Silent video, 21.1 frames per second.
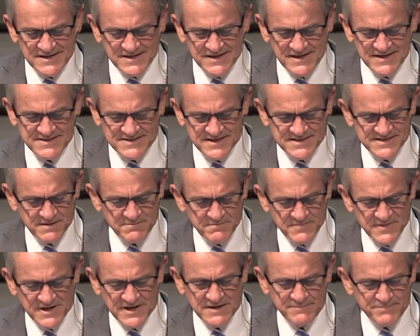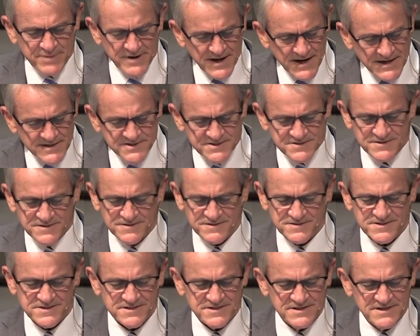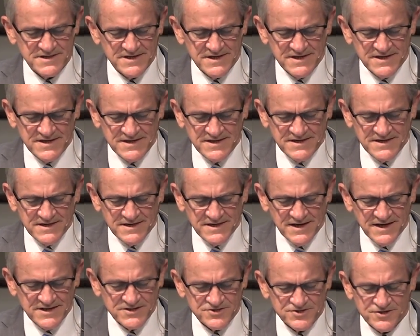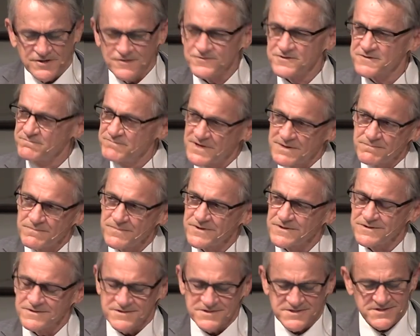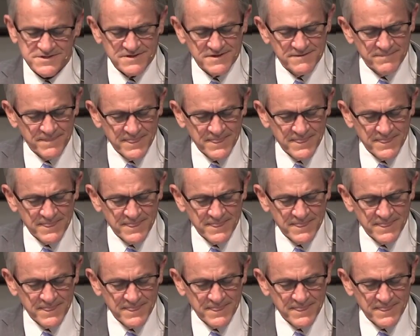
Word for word: He says that many pastors and church members